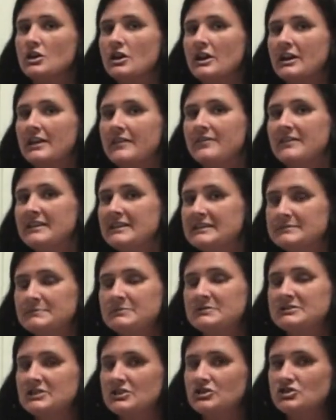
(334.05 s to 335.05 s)
In this
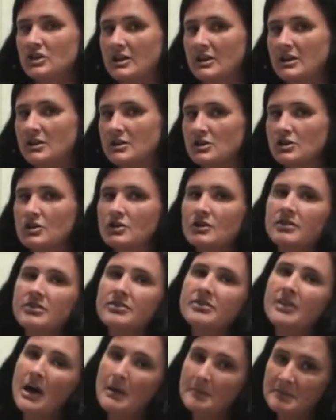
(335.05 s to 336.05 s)
position, your
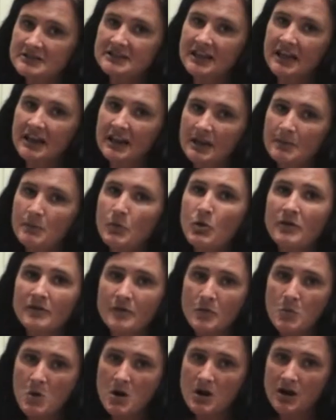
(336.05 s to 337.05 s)
thumb is getting more of
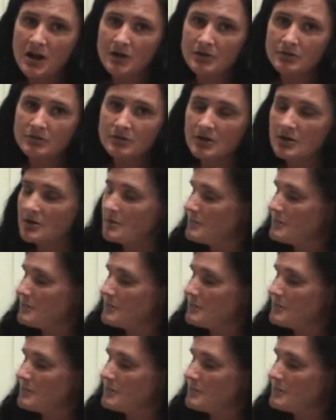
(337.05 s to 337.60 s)
a workout,